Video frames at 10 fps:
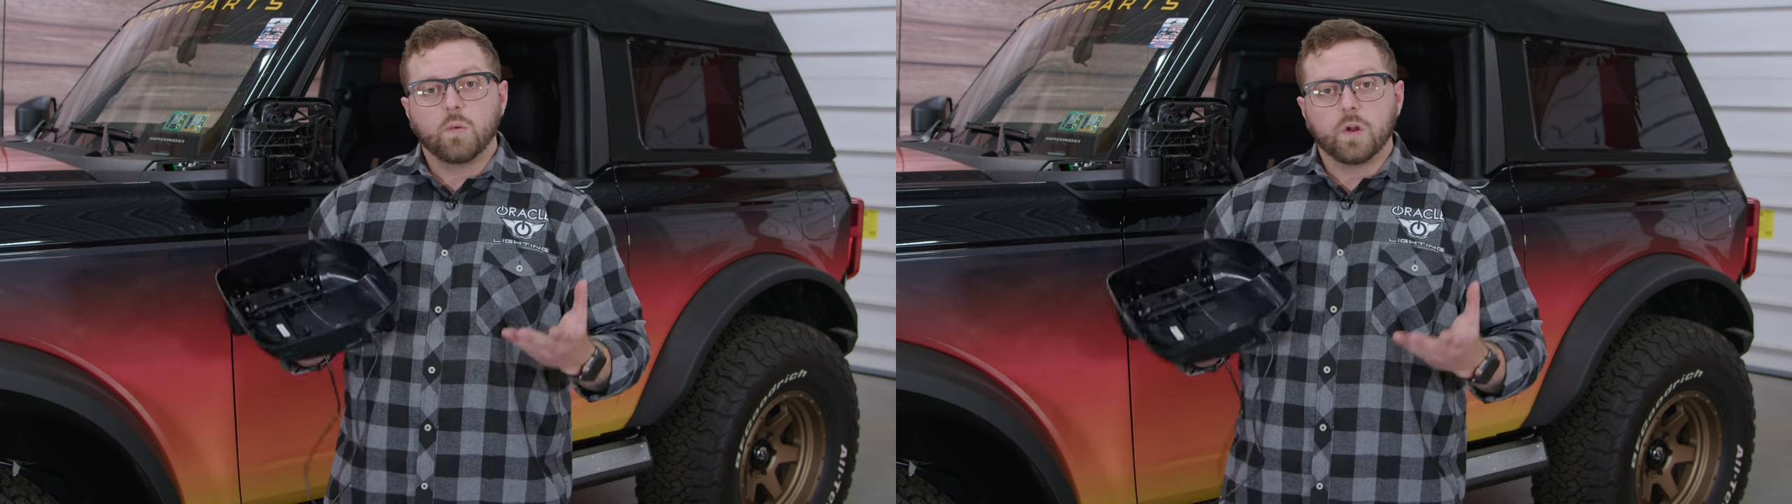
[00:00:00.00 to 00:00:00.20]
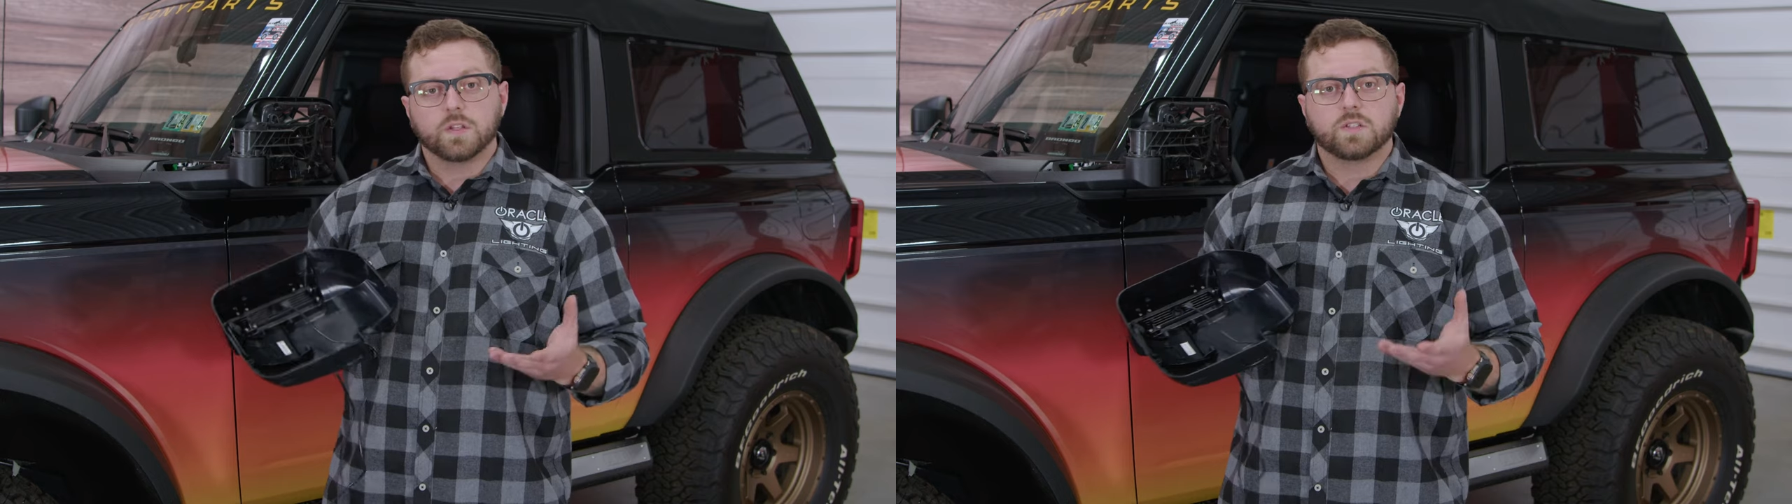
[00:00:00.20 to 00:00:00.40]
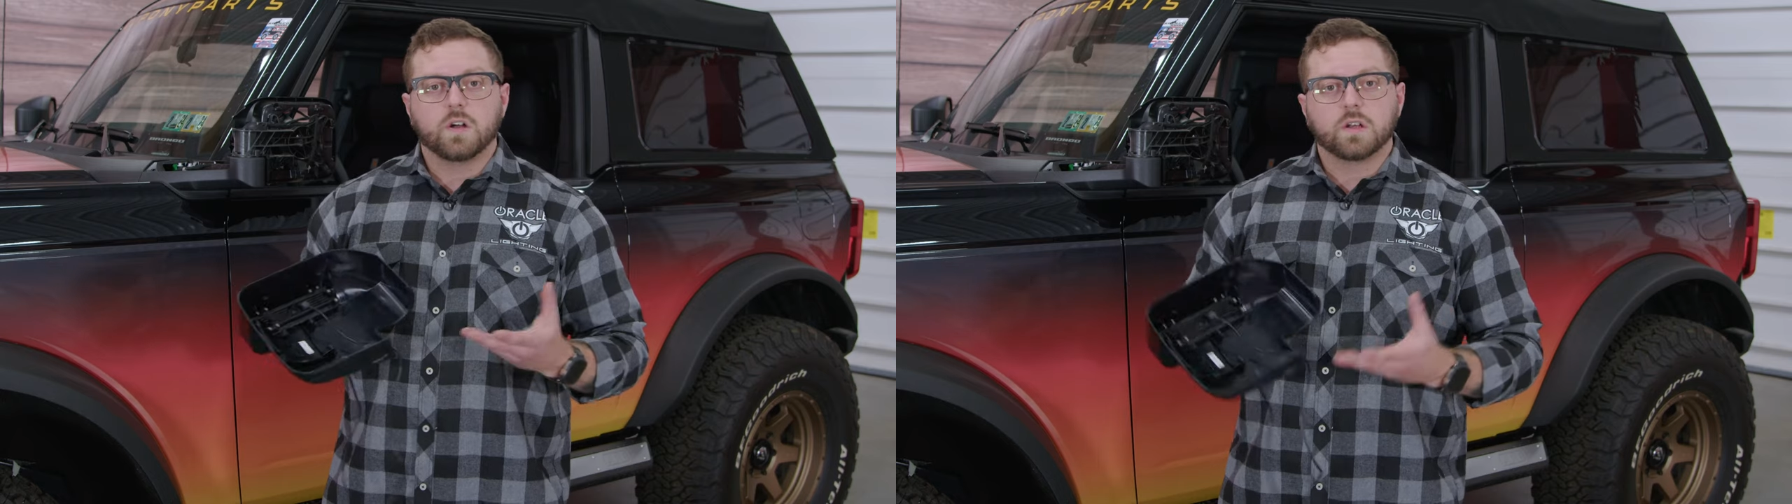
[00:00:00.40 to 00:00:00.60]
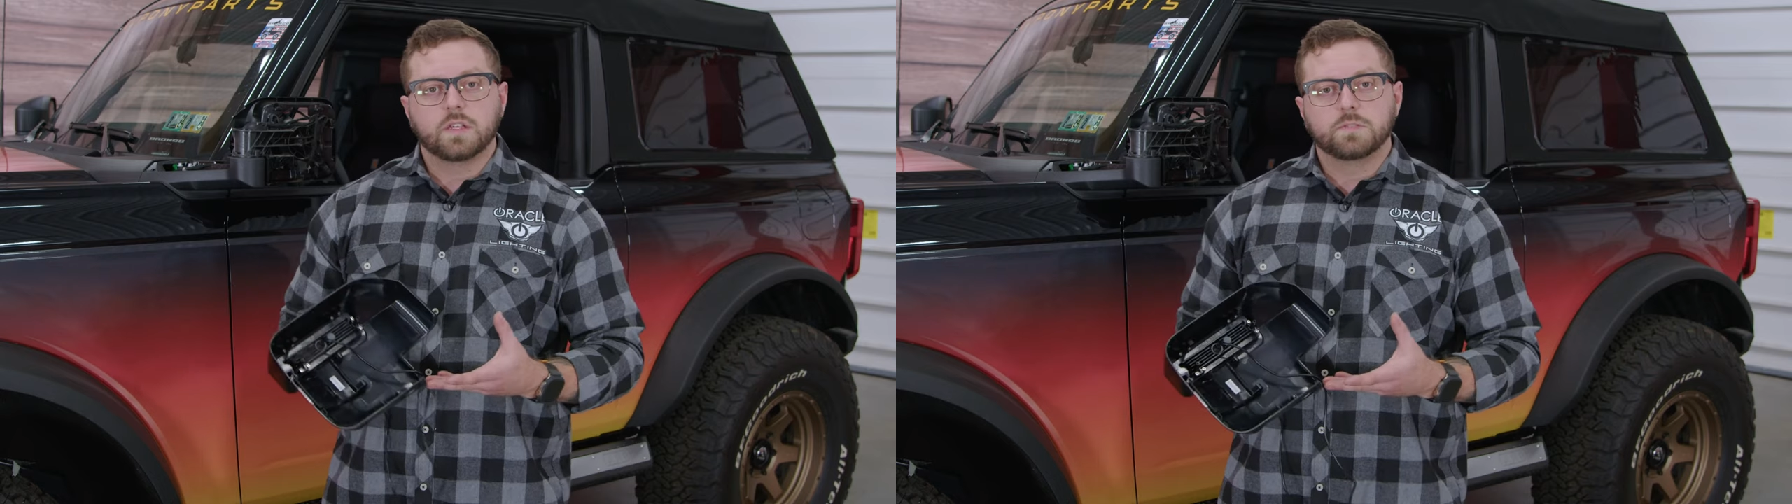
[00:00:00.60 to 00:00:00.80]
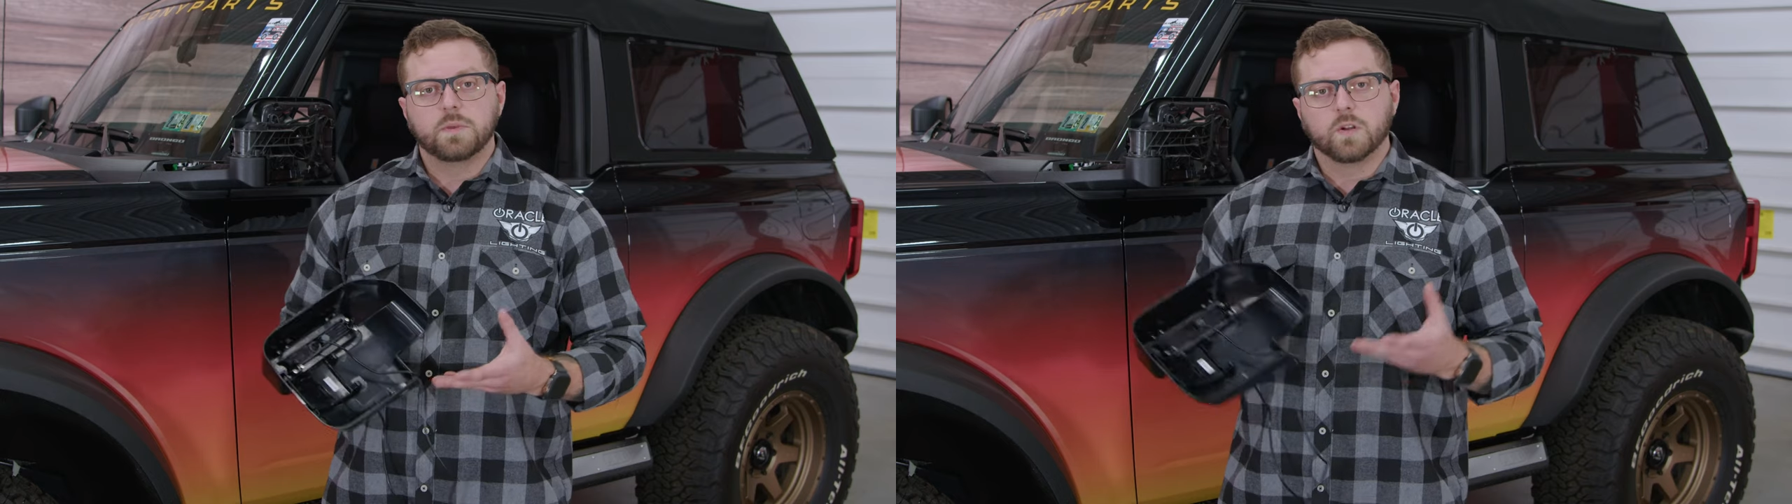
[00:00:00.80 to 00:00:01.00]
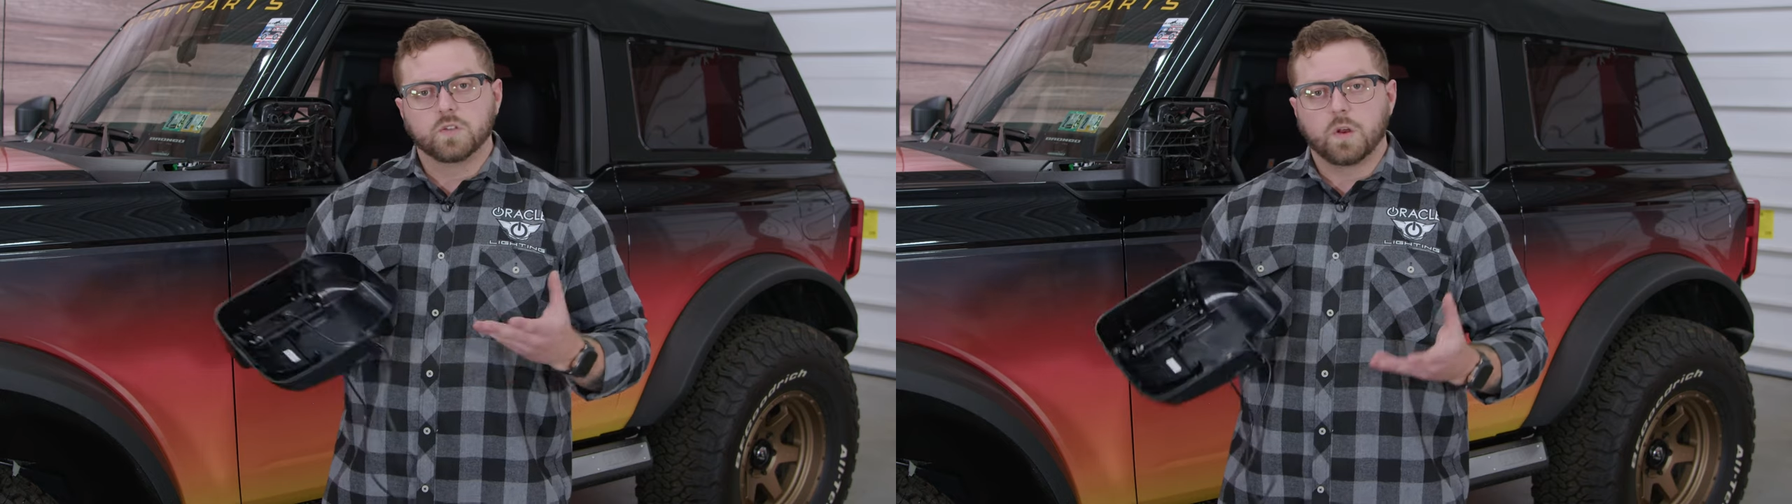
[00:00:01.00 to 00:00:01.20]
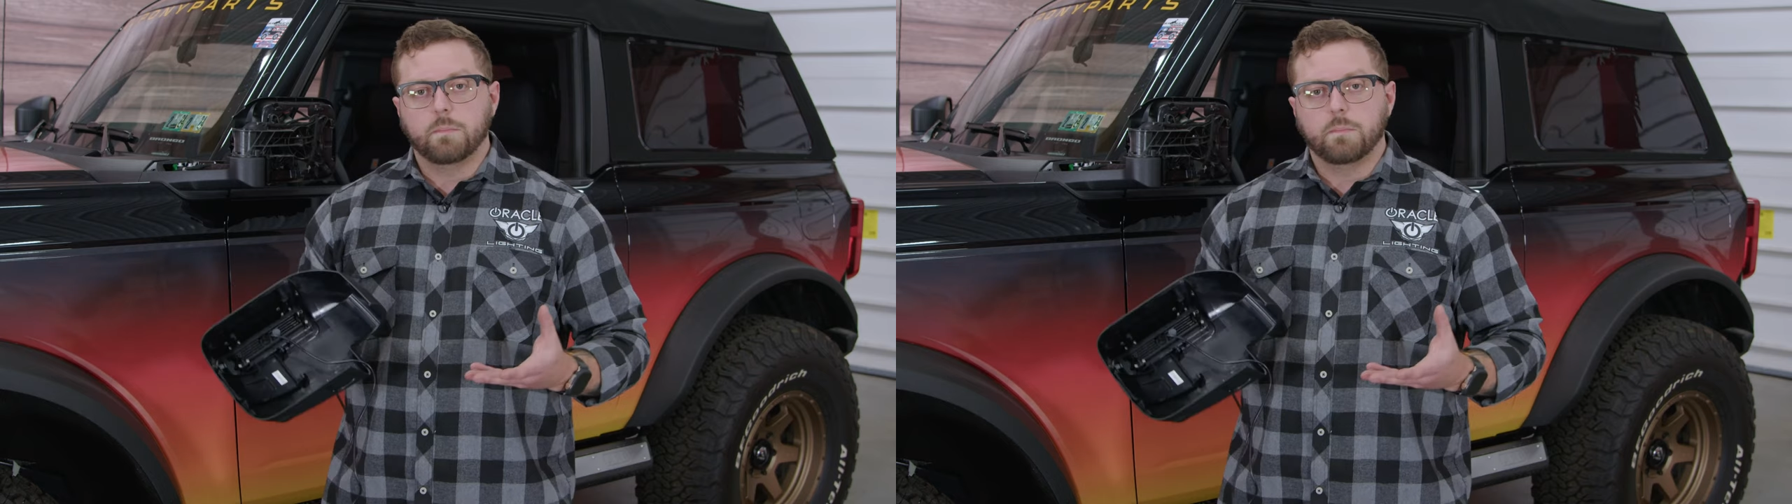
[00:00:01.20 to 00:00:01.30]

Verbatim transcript: we're installing these mirrors on a